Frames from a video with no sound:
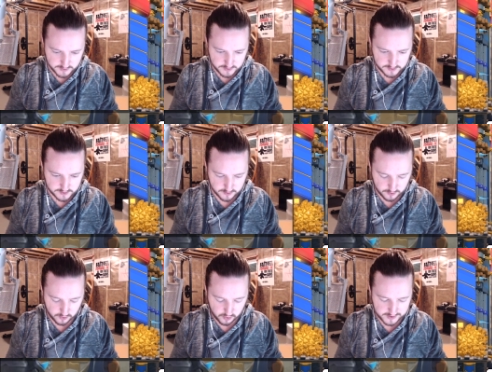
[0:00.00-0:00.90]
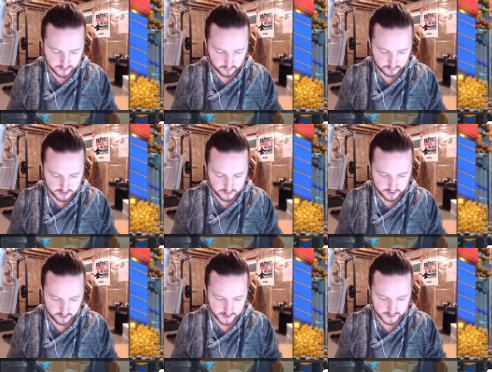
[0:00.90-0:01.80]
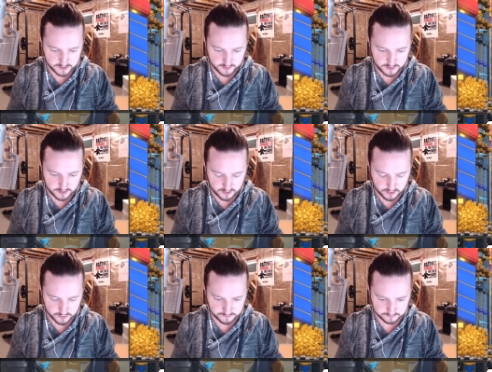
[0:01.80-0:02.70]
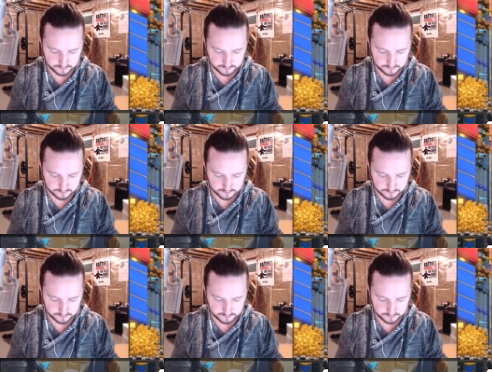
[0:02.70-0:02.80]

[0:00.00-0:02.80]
So, what do we do here, guys? Do we do...